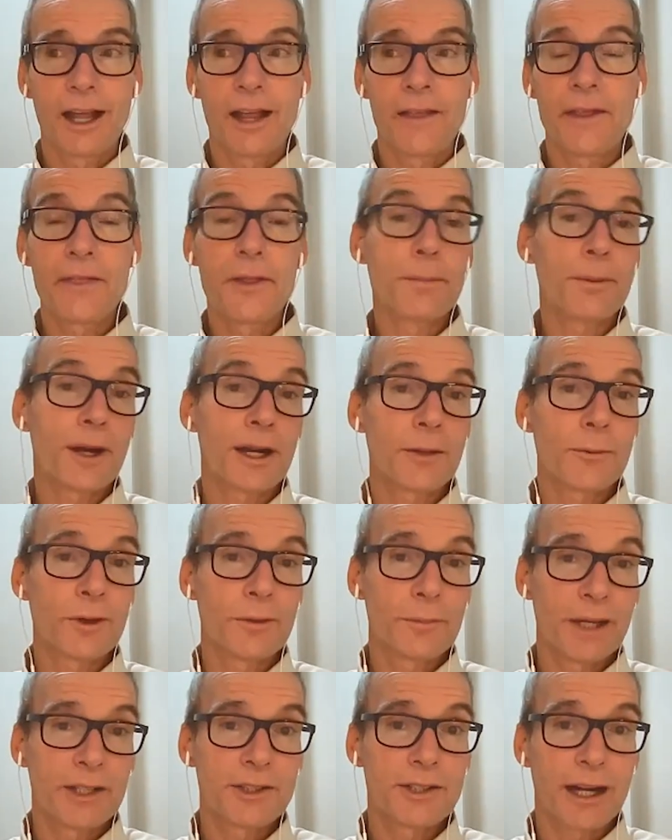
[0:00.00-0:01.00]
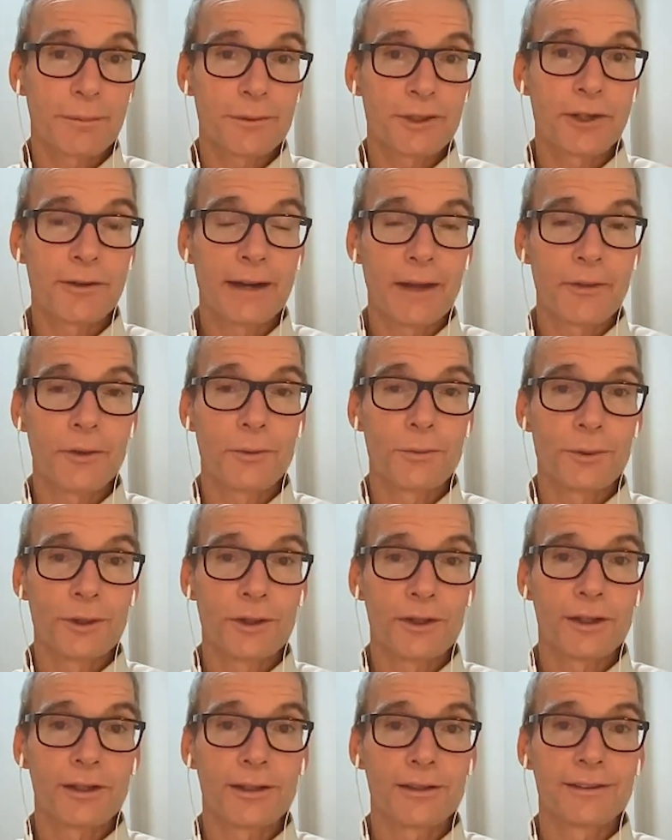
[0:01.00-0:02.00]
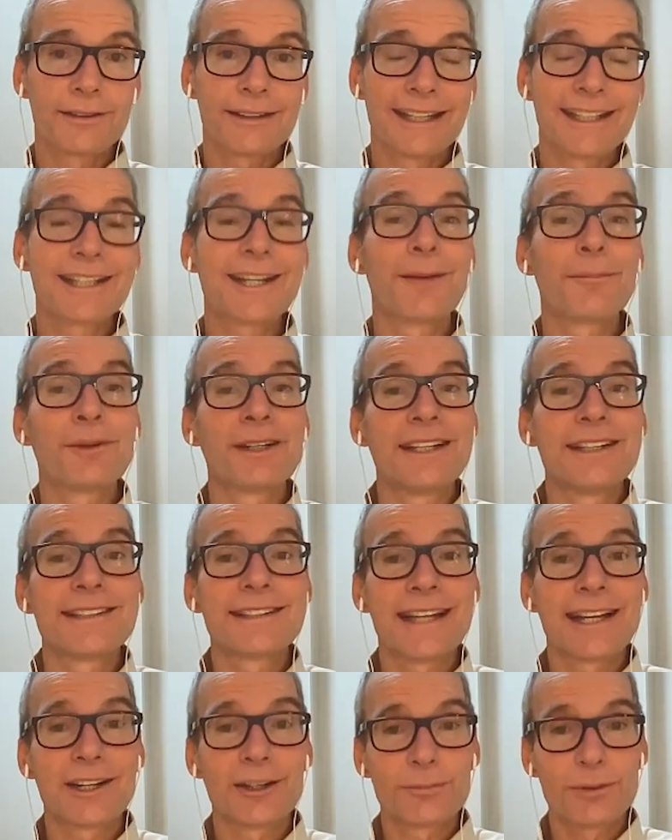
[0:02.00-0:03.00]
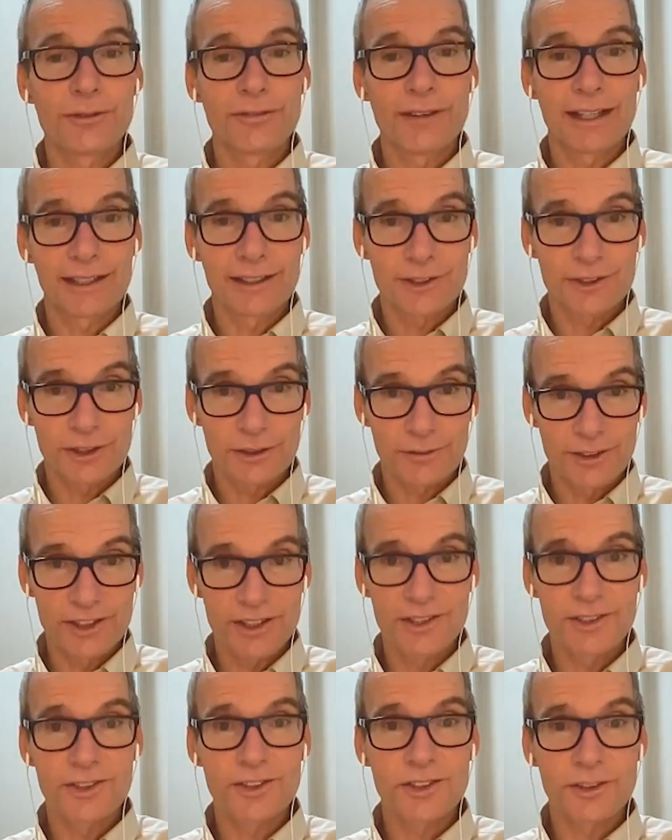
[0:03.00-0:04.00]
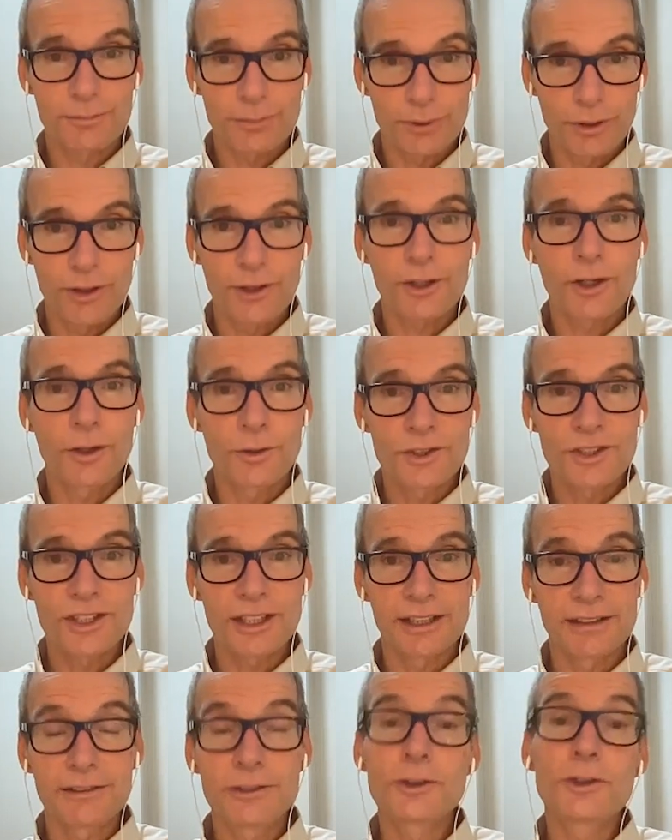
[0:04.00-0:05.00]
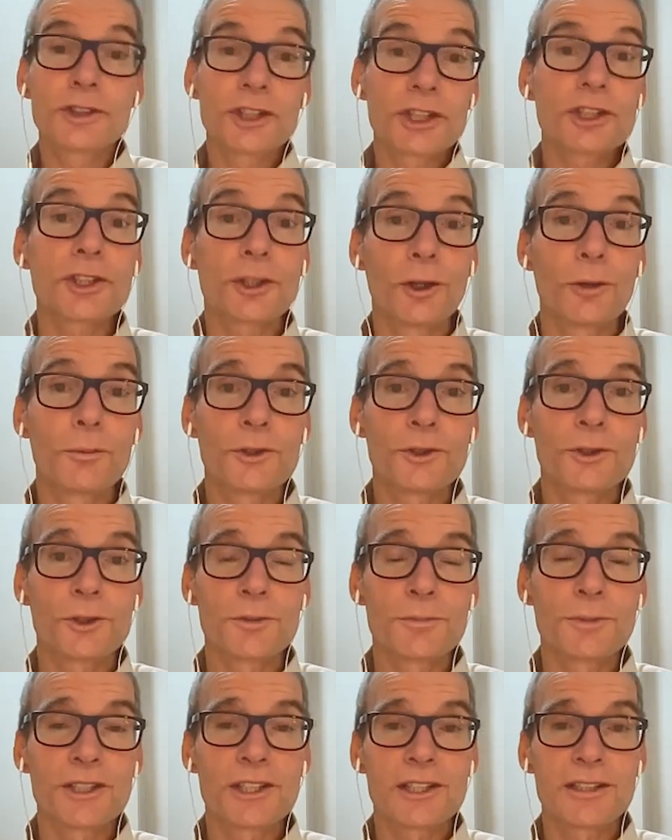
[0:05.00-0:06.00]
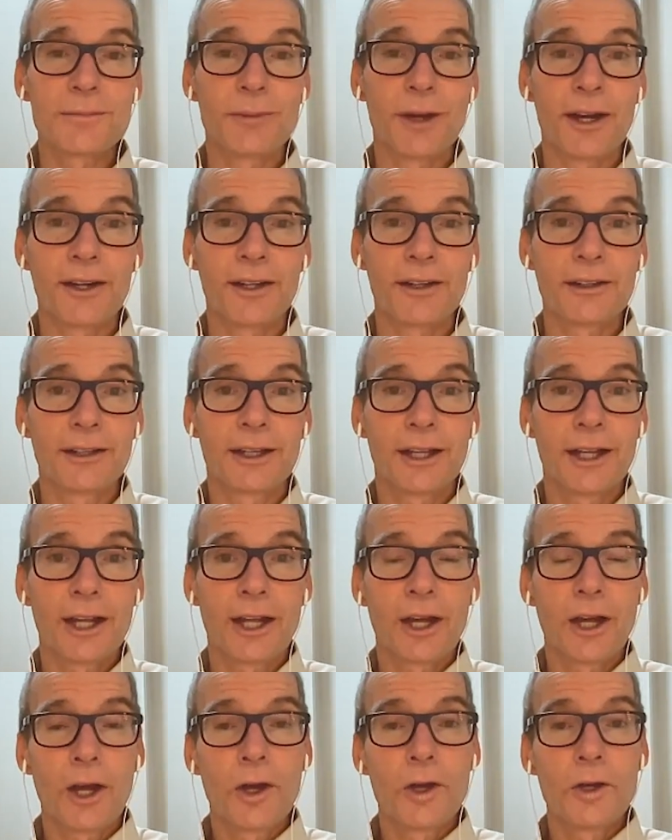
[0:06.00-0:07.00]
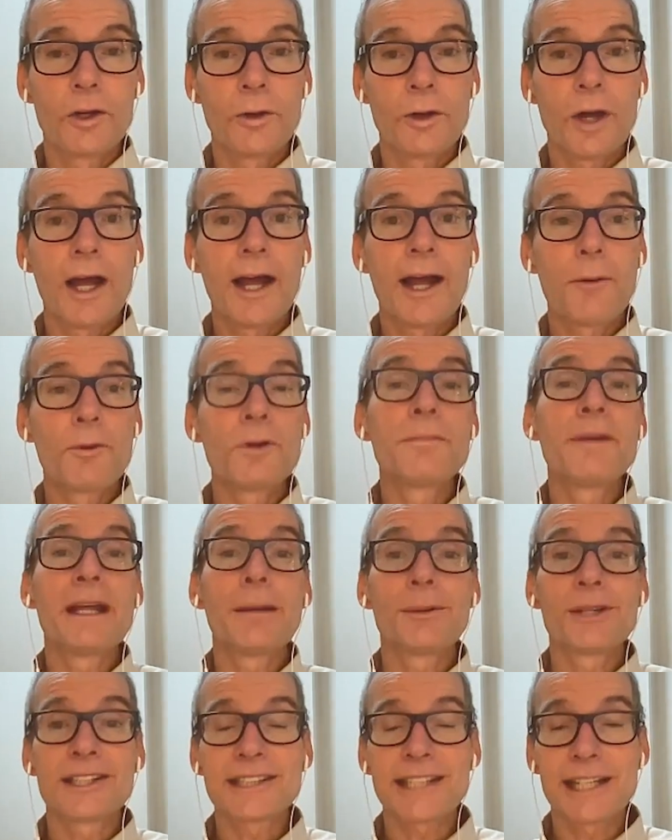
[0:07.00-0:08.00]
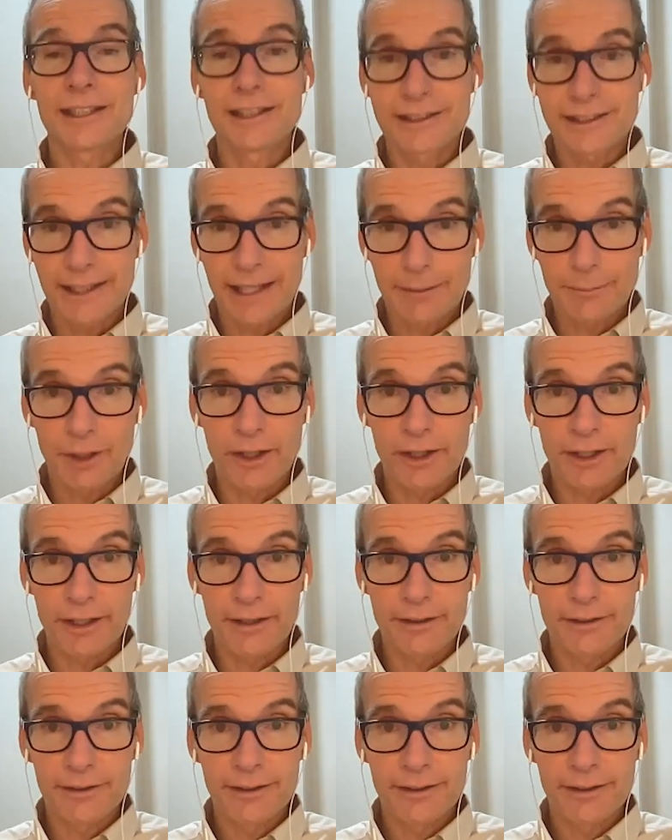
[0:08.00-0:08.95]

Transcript: then the product would be adopted around the world. And companies that are providing service and support, hosting, the traditional open source business model, uh, would be able to sell into that market.